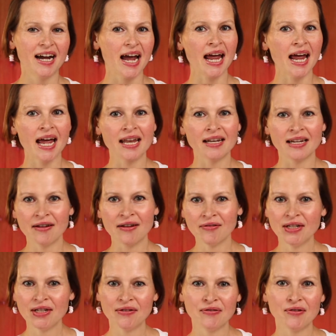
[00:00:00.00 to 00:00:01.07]
And
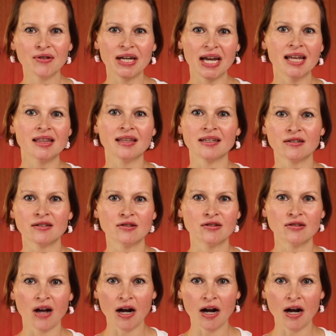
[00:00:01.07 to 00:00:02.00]
even if you get this